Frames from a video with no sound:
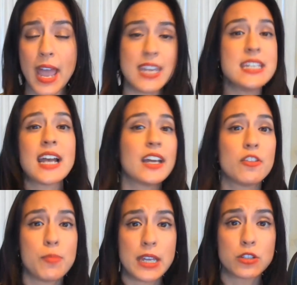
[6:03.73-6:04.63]
any kind
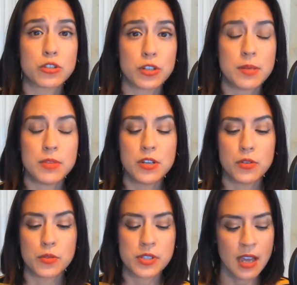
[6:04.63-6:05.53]
of mainstream
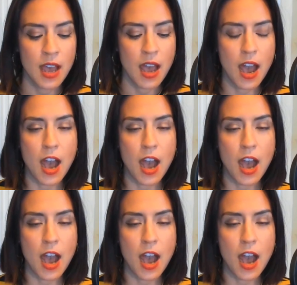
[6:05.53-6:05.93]
news mm-hmm.